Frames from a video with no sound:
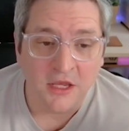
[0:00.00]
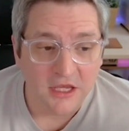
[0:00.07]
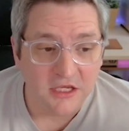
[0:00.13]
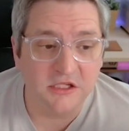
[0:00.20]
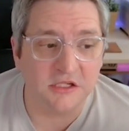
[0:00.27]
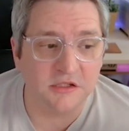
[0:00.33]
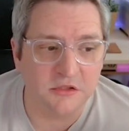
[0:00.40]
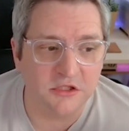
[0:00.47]
it's
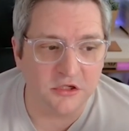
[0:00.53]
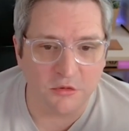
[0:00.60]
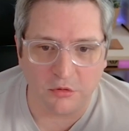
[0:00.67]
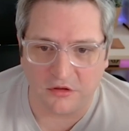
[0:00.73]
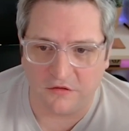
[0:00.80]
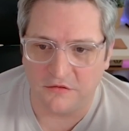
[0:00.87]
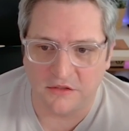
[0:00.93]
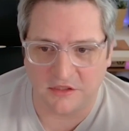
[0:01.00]
just to do
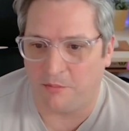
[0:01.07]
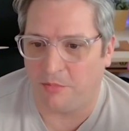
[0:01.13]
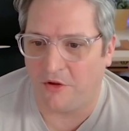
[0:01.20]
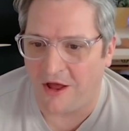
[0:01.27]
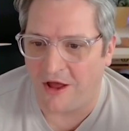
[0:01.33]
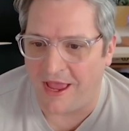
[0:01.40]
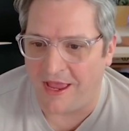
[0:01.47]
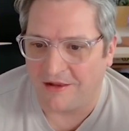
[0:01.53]
with
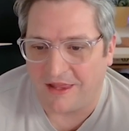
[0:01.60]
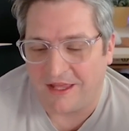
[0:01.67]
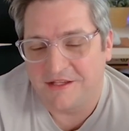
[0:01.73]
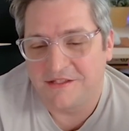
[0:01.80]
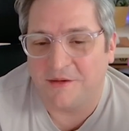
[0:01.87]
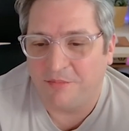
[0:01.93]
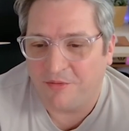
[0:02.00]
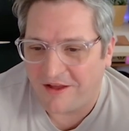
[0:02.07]
supply, like
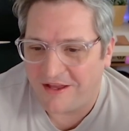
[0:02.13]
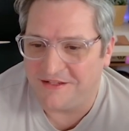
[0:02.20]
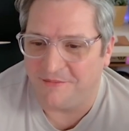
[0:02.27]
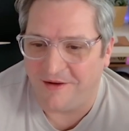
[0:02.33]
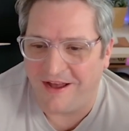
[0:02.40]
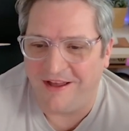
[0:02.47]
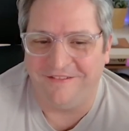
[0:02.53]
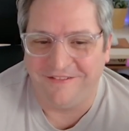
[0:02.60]
supply and
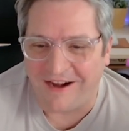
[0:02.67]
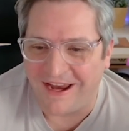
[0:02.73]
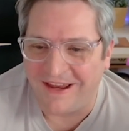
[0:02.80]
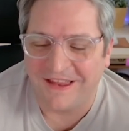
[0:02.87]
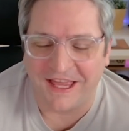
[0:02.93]
demand, right?